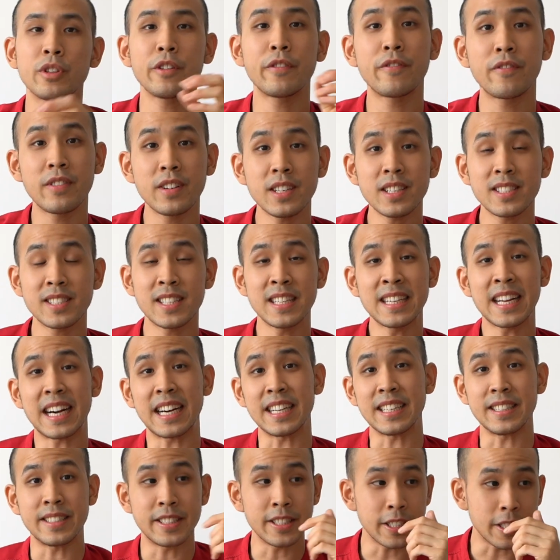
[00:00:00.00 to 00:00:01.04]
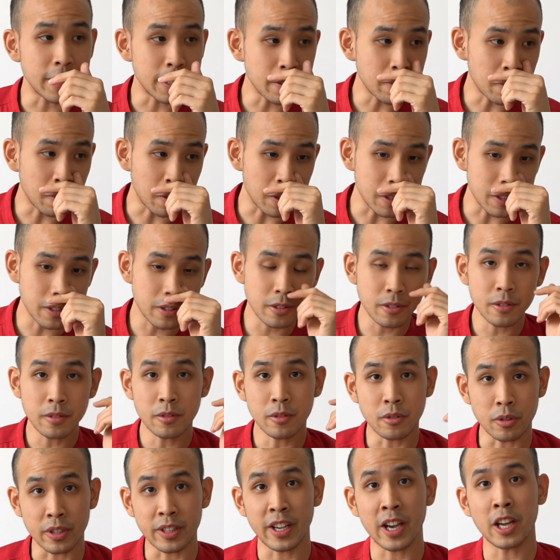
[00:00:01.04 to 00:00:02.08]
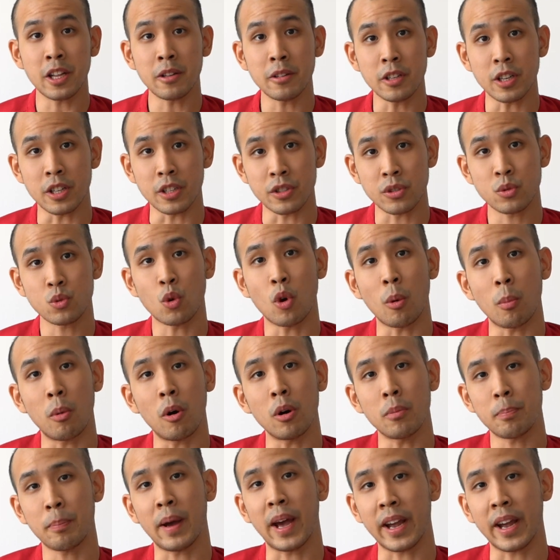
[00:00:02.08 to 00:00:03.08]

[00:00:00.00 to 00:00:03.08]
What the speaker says: the first thing I did was to get a store-bought